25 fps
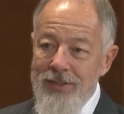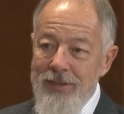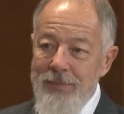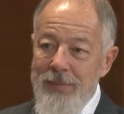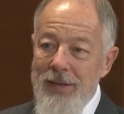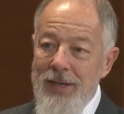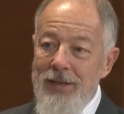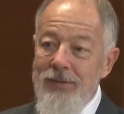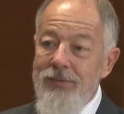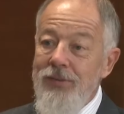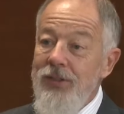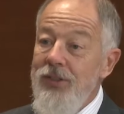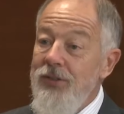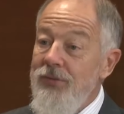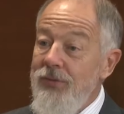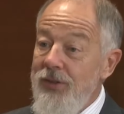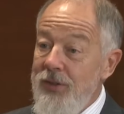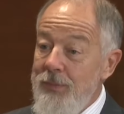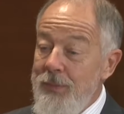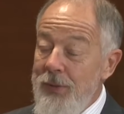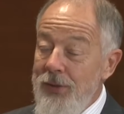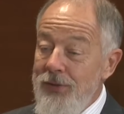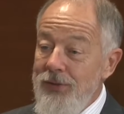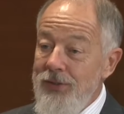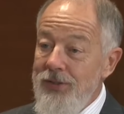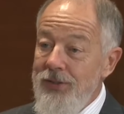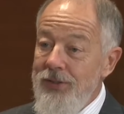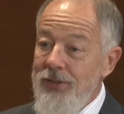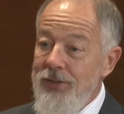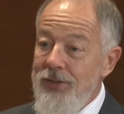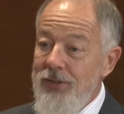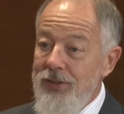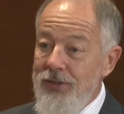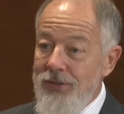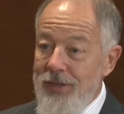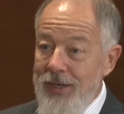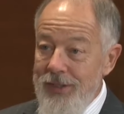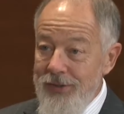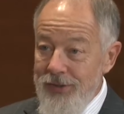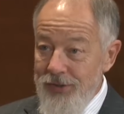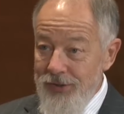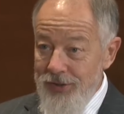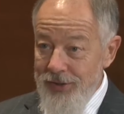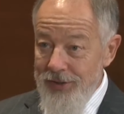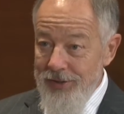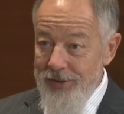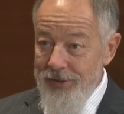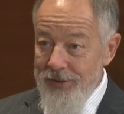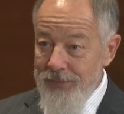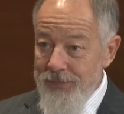about risk response
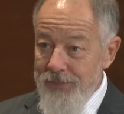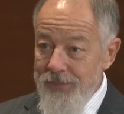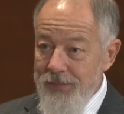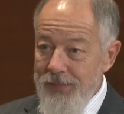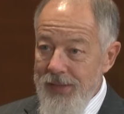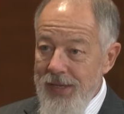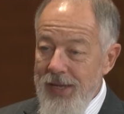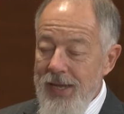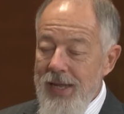strategies. Yes.